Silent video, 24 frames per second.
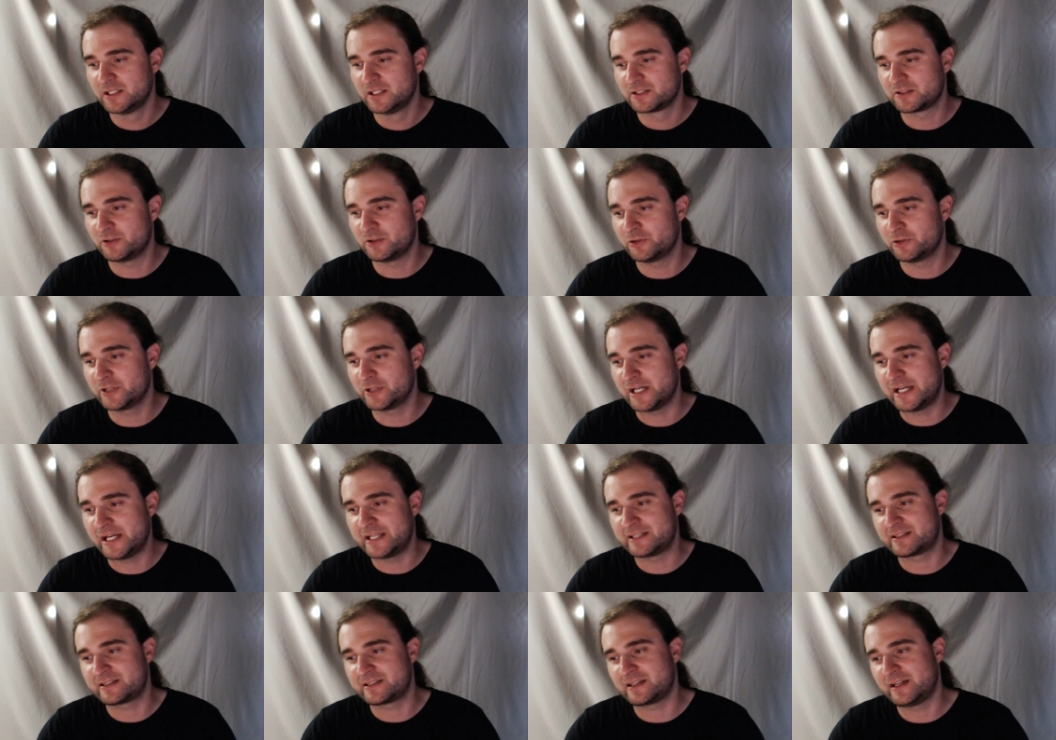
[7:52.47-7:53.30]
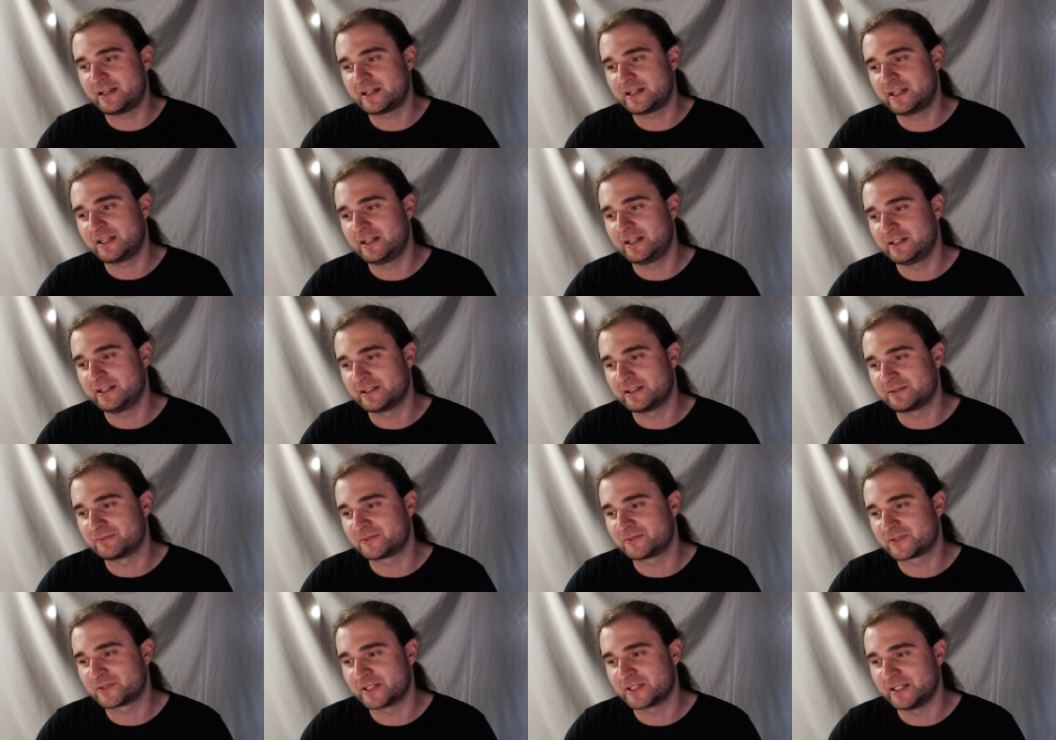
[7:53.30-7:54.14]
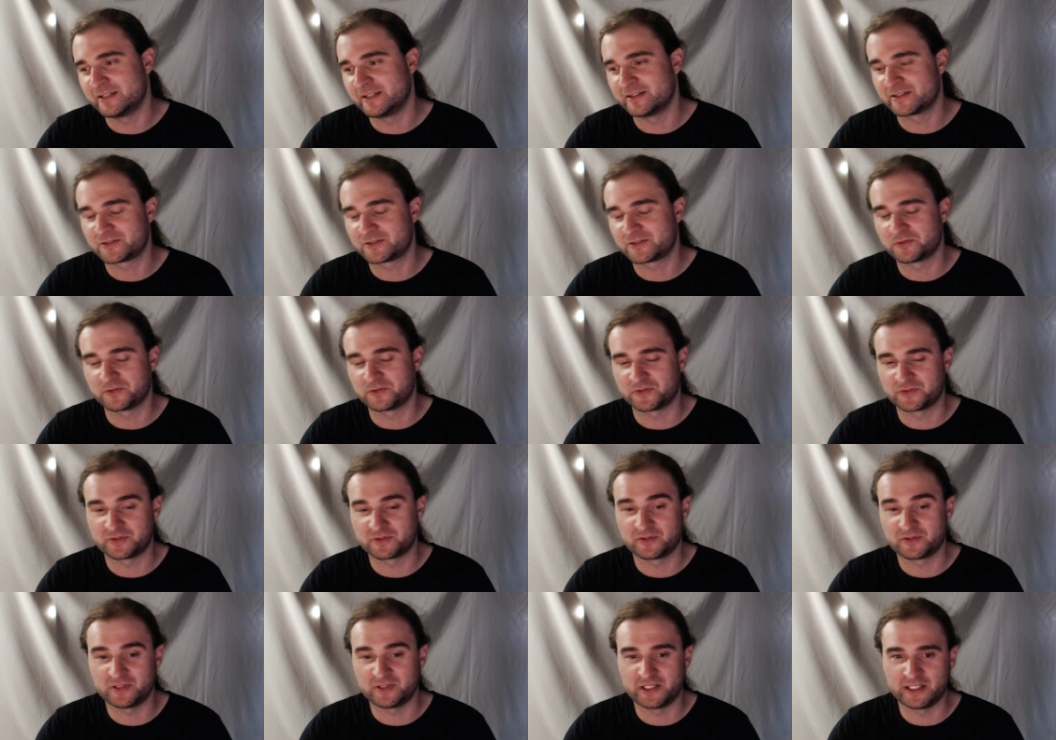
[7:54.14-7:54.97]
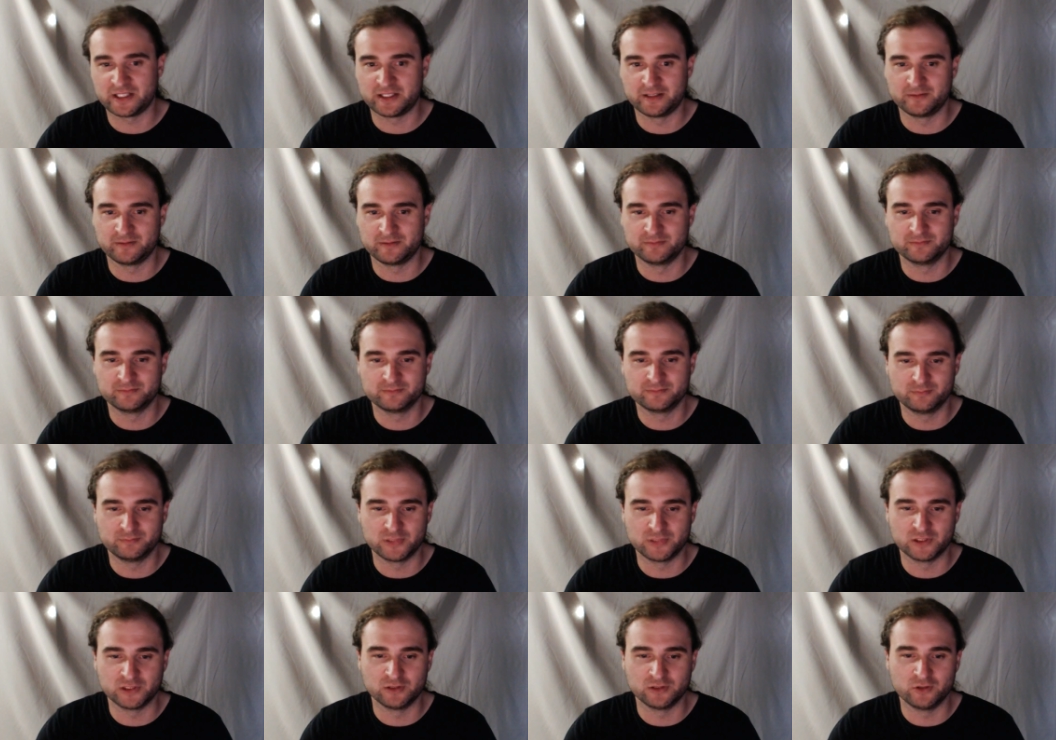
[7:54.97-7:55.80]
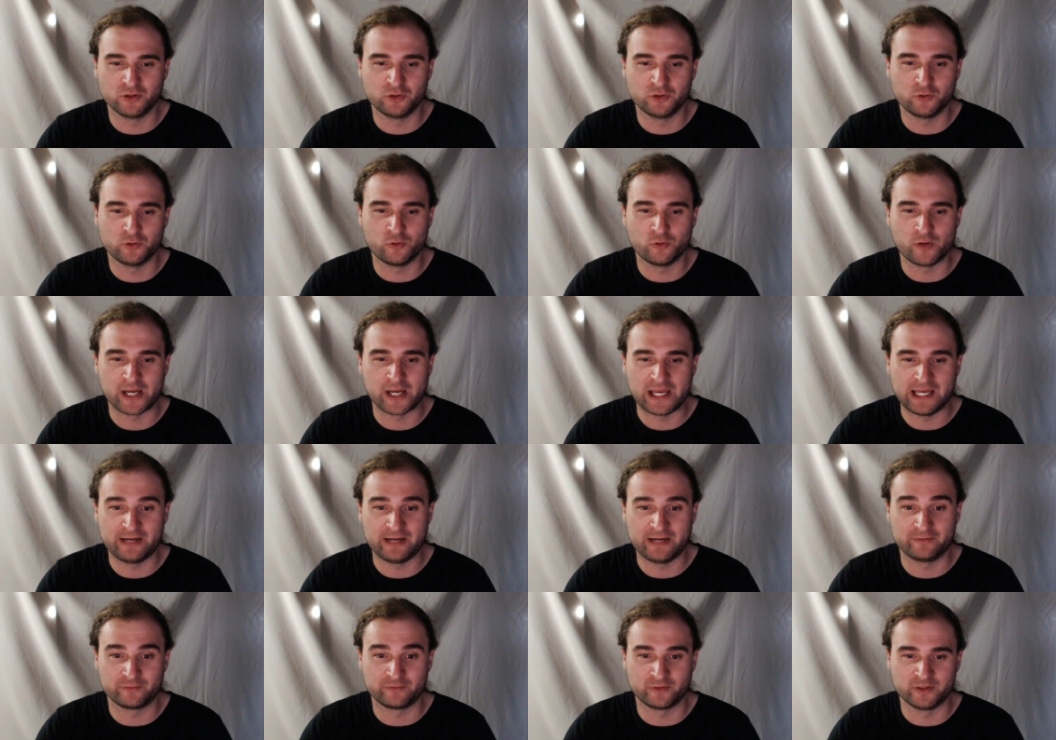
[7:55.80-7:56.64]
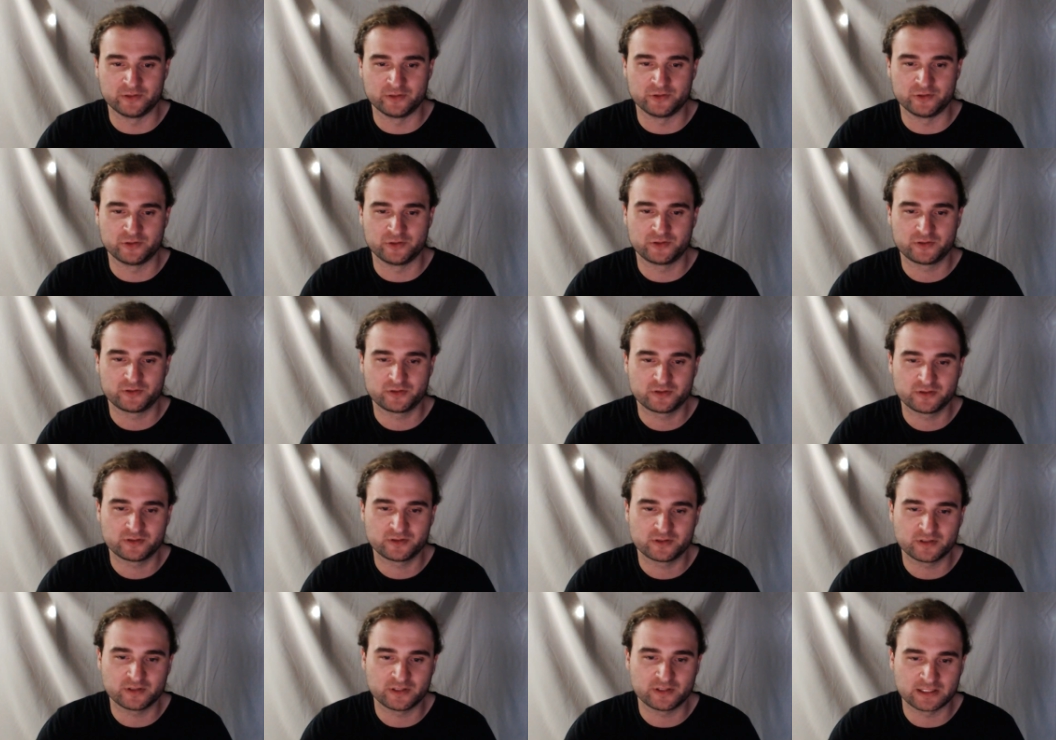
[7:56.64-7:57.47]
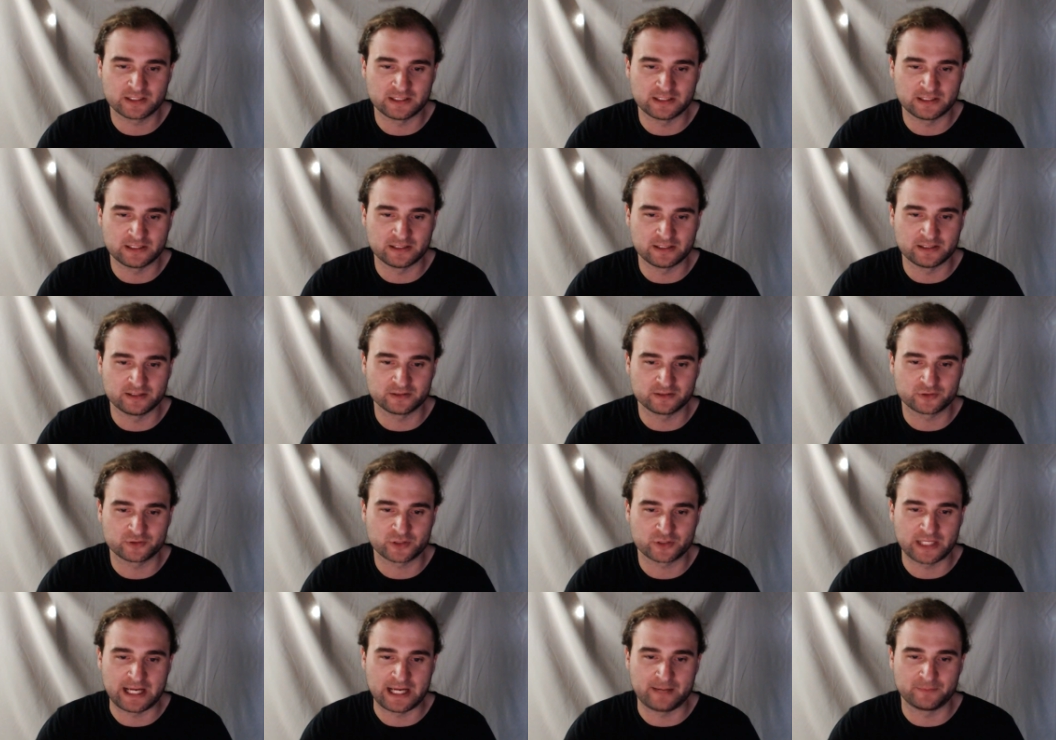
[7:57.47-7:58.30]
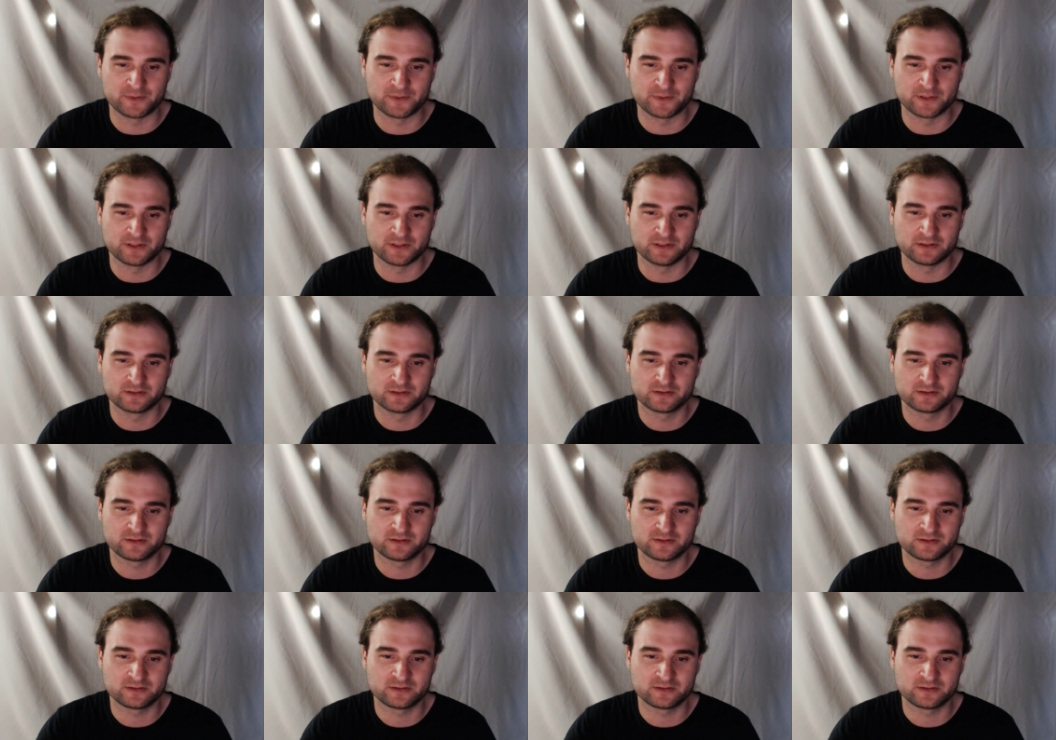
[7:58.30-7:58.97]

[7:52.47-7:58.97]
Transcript: So, guys, I gotta say this was a below average uh, chapter.